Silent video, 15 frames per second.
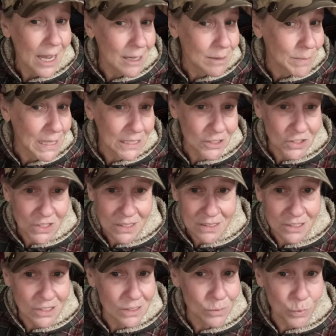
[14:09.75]
I mean,
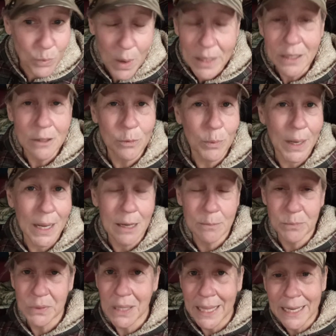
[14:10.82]
she's just running
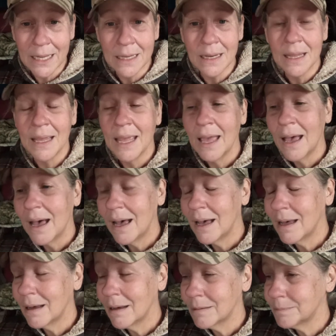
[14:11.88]
around playing.
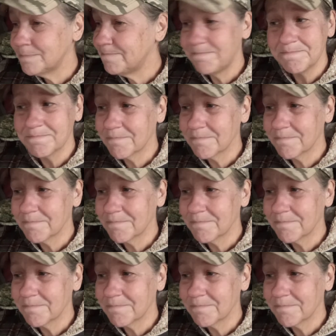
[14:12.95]
Um,